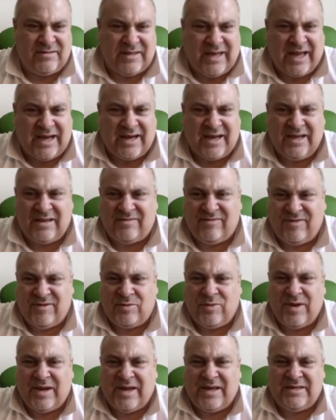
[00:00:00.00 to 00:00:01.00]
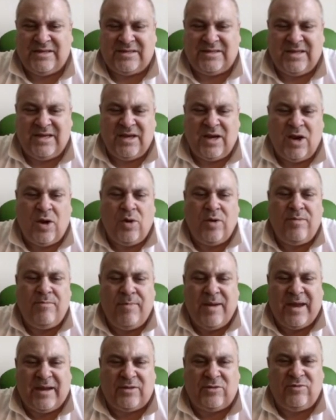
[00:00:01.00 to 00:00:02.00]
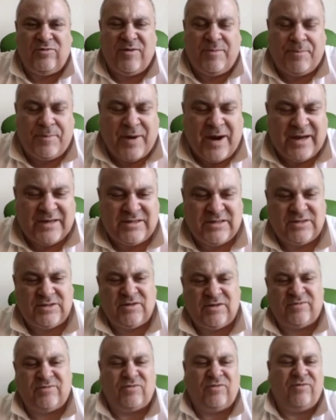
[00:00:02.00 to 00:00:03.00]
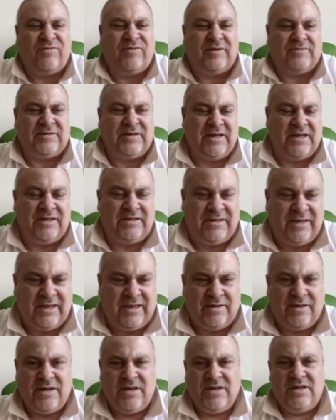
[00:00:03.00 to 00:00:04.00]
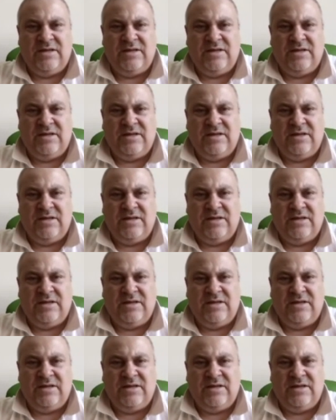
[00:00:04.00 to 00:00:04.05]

target that we can see going back to the prices of 2018.